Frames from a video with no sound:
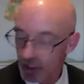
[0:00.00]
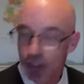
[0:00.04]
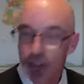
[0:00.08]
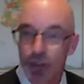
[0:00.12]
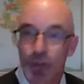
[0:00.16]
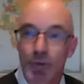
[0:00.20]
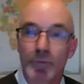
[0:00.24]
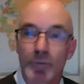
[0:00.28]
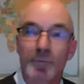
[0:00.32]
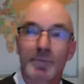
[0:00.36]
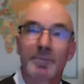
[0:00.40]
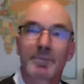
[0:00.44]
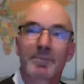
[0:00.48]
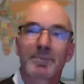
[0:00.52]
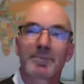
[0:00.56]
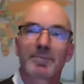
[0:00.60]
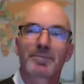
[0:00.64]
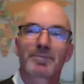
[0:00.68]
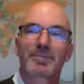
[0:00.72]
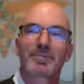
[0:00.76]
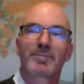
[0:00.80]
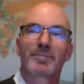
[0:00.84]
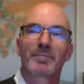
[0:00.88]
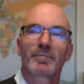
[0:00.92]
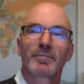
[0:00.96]
you?
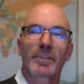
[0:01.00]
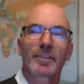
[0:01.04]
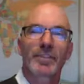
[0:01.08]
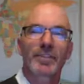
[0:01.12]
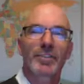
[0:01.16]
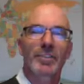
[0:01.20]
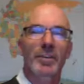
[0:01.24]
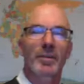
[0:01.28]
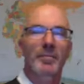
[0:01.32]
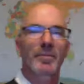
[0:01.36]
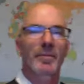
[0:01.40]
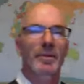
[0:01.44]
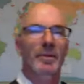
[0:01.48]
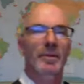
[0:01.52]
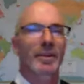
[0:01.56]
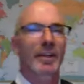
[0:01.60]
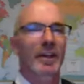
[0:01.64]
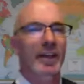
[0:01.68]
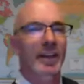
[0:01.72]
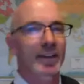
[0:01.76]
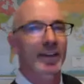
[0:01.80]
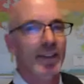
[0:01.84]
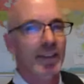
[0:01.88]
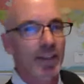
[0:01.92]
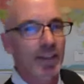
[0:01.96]
What's something
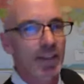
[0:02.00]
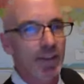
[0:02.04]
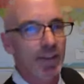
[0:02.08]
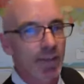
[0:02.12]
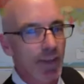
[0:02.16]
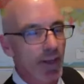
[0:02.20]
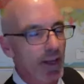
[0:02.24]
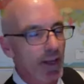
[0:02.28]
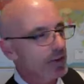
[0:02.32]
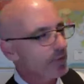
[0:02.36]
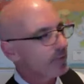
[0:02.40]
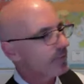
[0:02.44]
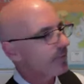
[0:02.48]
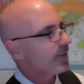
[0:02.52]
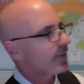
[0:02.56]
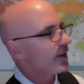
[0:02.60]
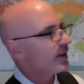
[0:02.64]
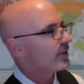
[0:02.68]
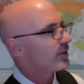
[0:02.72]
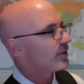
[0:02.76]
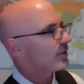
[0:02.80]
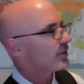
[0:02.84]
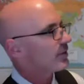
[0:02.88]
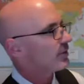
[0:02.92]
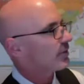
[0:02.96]
that that
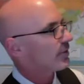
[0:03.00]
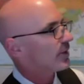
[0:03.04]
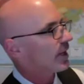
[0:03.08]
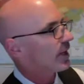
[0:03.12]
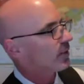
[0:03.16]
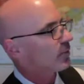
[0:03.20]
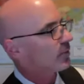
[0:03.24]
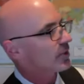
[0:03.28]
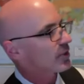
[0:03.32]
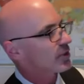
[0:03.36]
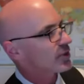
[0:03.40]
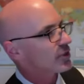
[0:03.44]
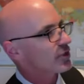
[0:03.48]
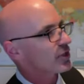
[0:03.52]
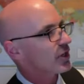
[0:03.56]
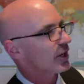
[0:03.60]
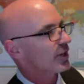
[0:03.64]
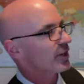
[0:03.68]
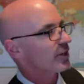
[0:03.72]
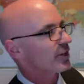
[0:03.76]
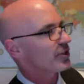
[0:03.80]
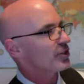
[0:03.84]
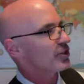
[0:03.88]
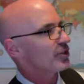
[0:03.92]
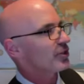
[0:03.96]
that... that would
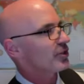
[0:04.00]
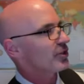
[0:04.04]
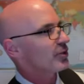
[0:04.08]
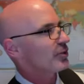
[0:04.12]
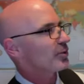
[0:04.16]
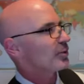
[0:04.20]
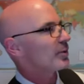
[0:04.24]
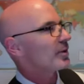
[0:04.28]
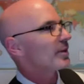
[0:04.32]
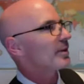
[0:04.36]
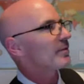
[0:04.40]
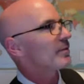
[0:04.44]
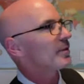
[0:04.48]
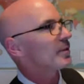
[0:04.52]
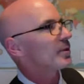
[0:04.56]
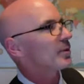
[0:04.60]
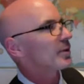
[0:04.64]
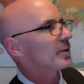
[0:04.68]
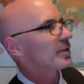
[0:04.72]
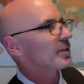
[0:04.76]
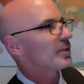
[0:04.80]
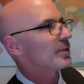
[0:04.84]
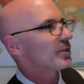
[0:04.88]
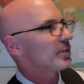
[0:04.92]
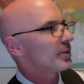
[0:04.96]
astonish you if you
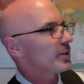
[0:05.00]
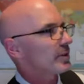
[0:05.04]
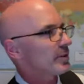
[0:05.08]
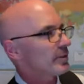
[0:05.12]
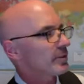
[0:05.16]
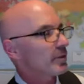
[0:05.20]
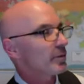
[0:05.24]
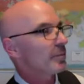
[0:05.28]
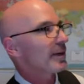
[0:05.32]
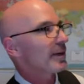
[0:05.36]
were to do it for